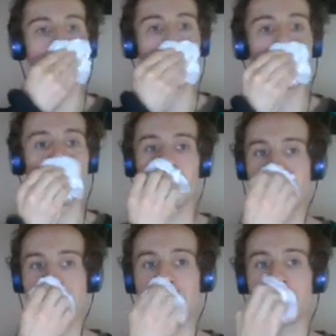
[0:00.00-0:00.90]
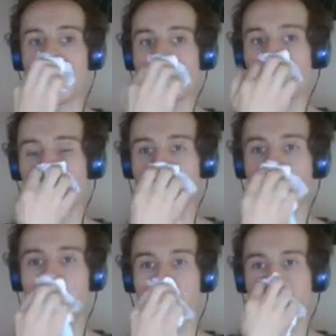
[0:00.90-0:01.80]
Before it was a centennial
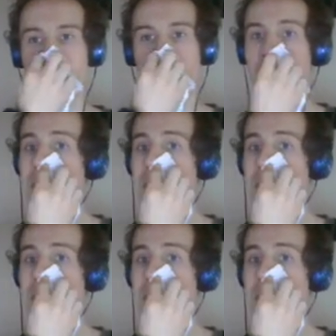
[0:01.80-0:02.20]
personal income cap,